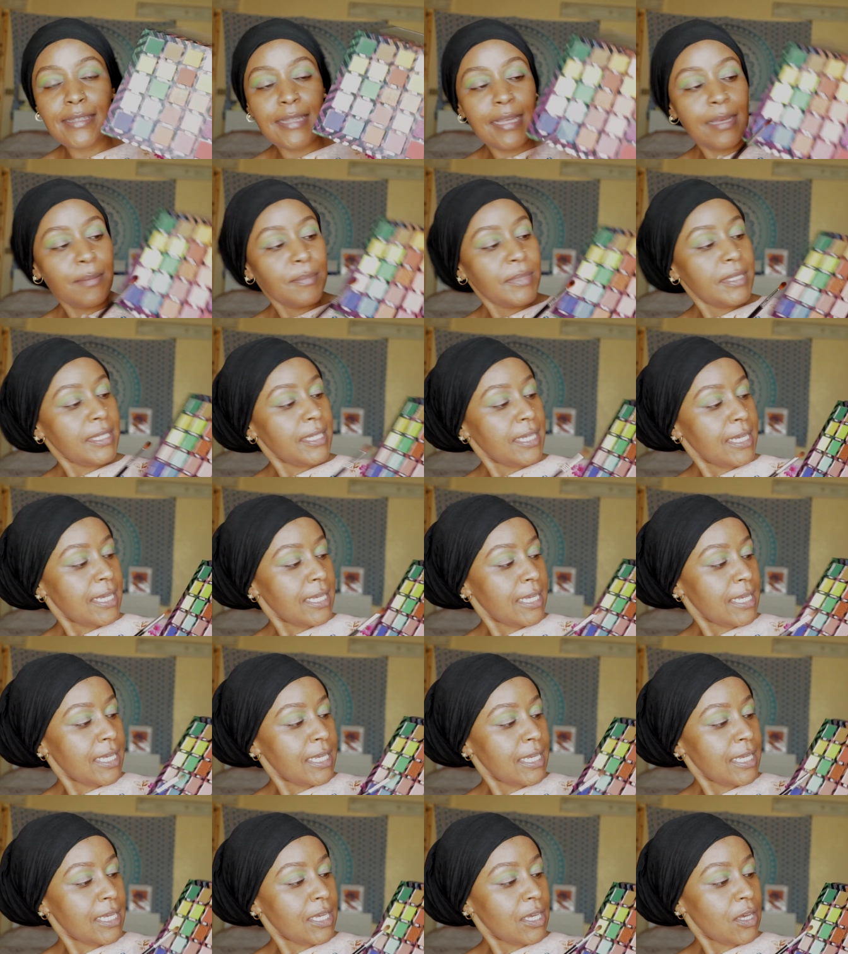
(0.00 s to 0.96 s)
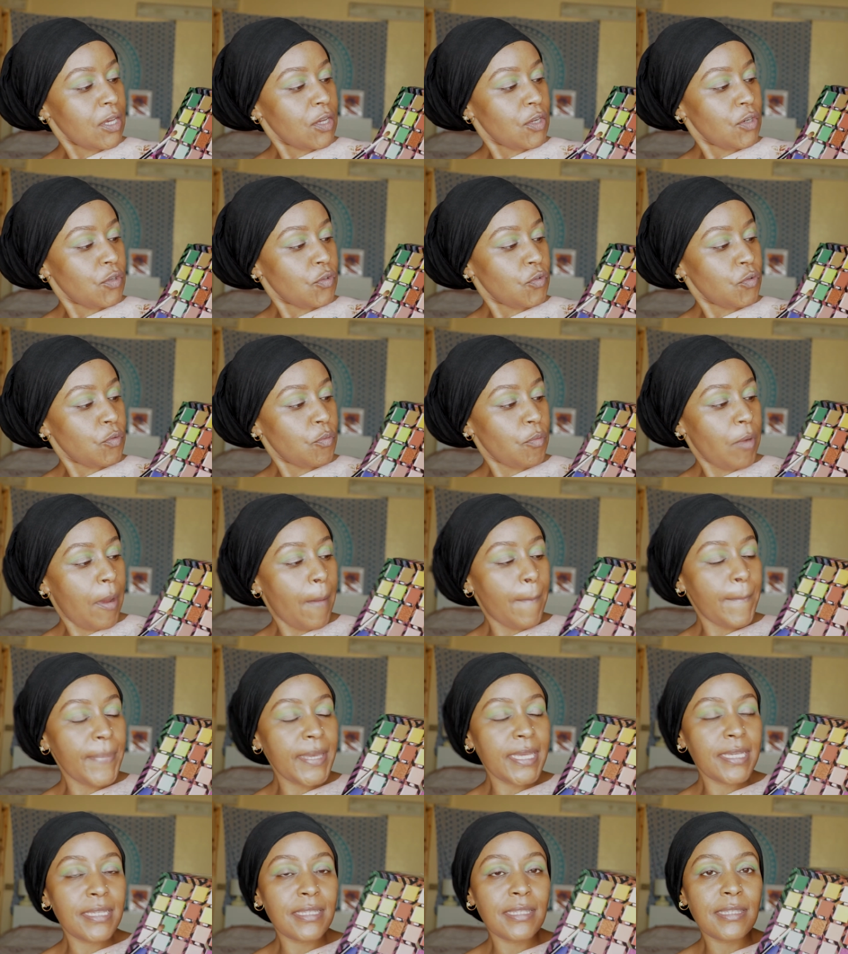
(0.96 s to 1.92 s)
I'm taking
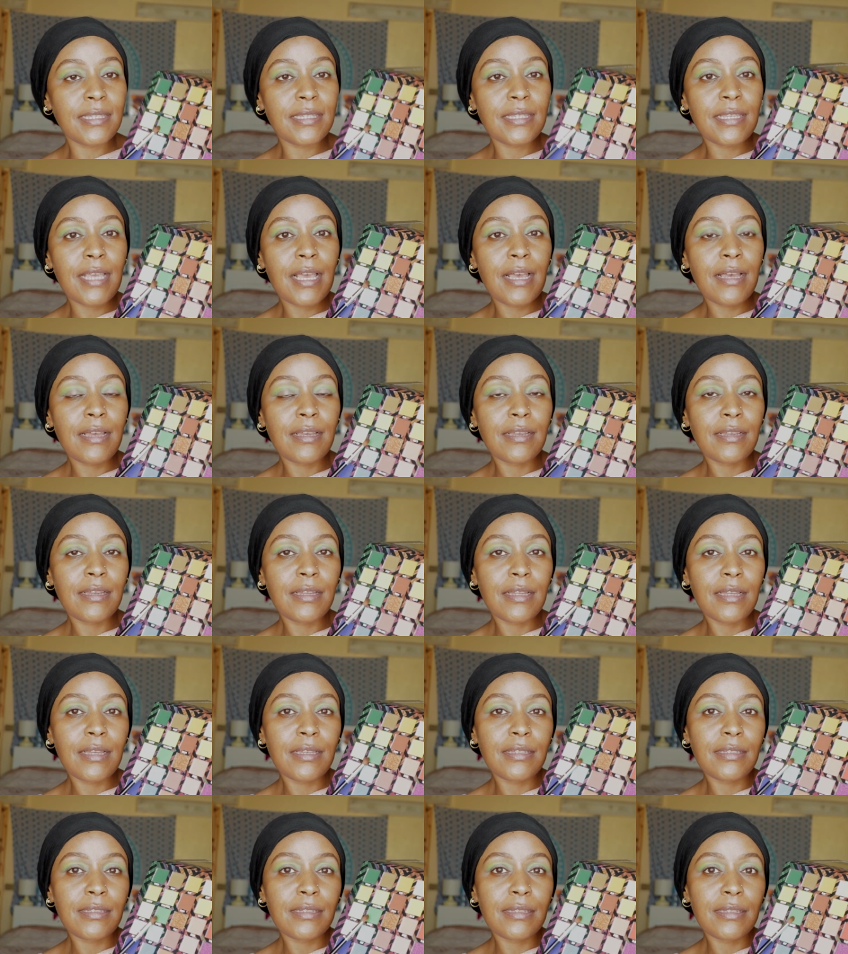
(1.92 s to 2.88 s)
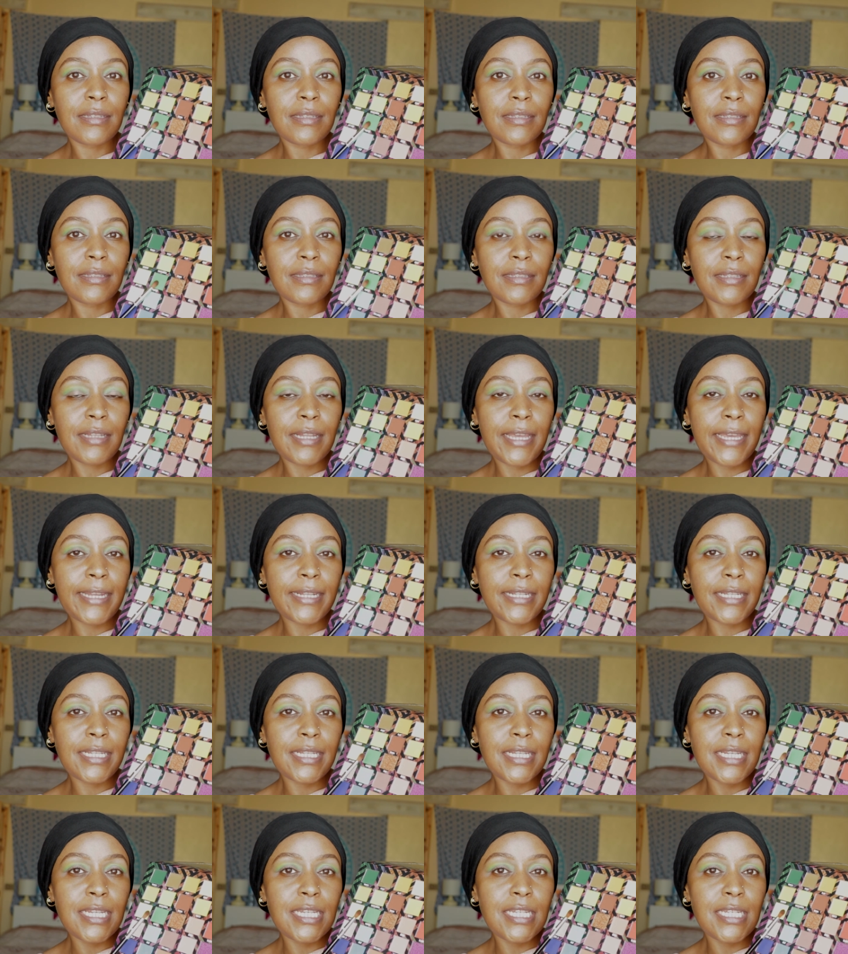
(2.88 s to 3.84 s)
Tropics,
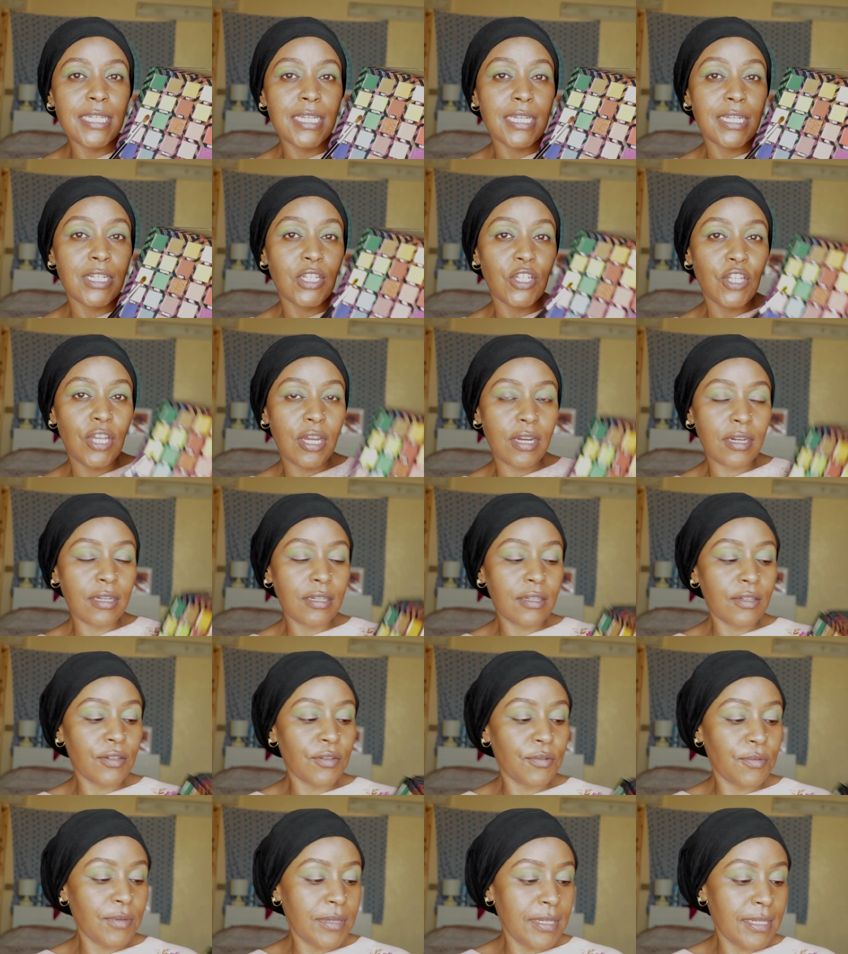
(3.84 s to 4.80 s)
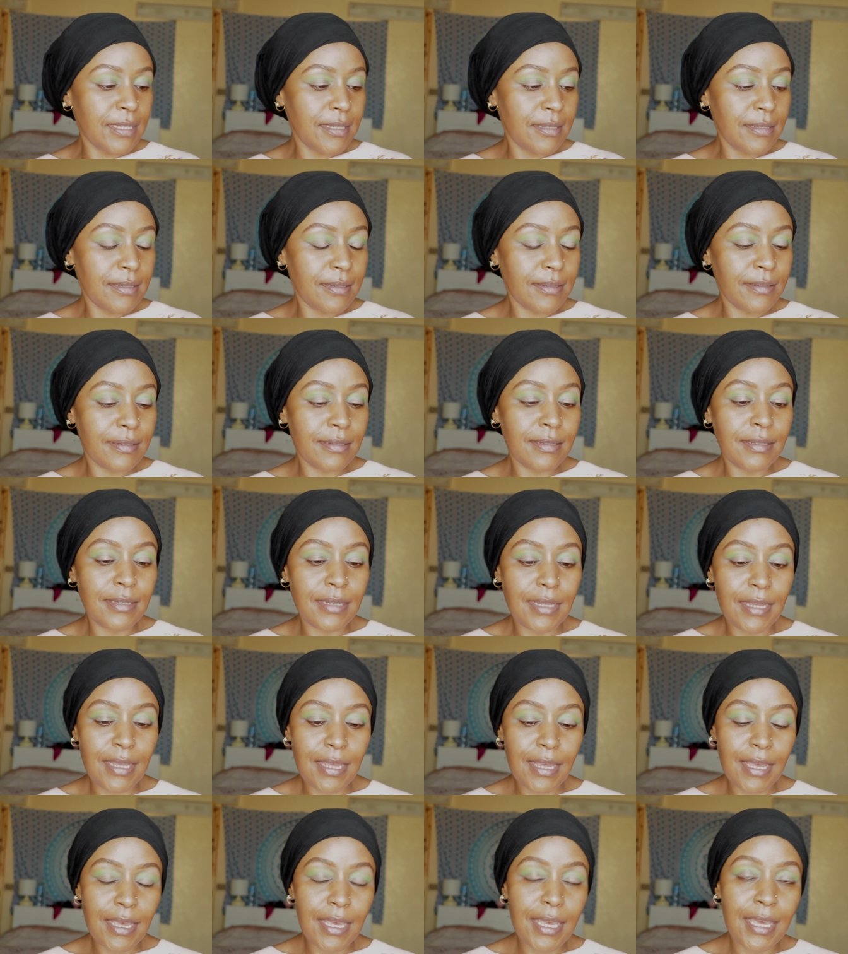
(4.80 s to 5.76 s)
slightly darker green,
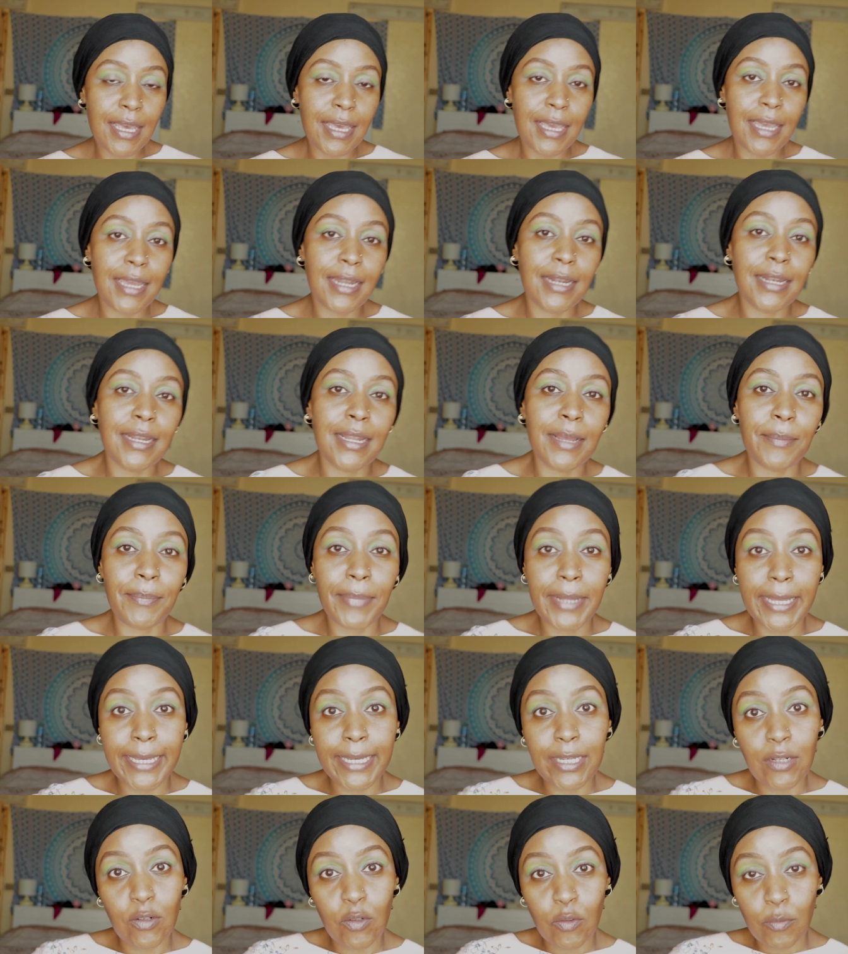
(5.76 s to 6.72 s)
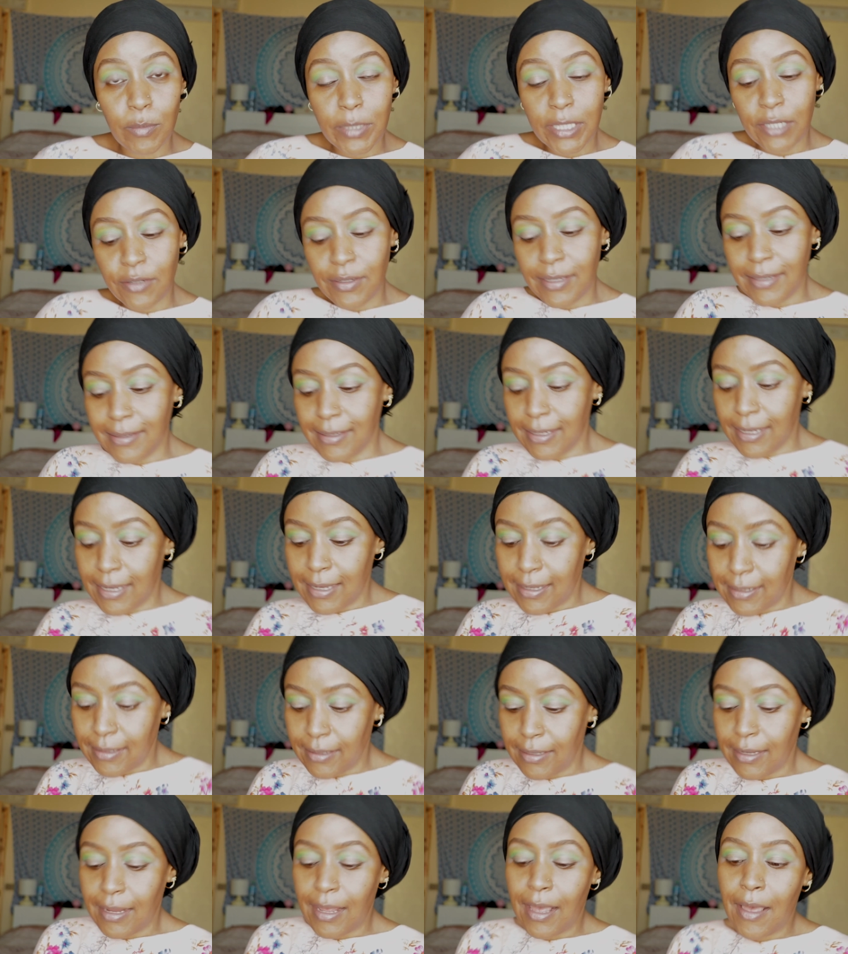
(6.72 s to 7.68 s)
and applying it over my crease
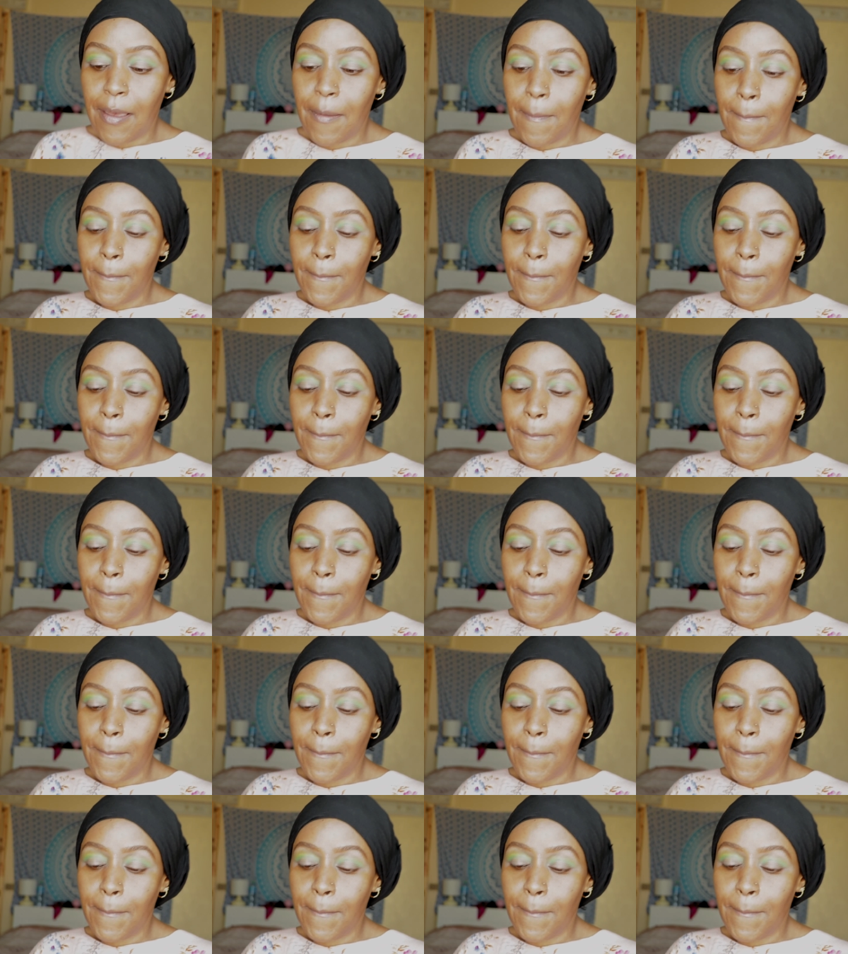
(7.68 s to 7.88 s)
again.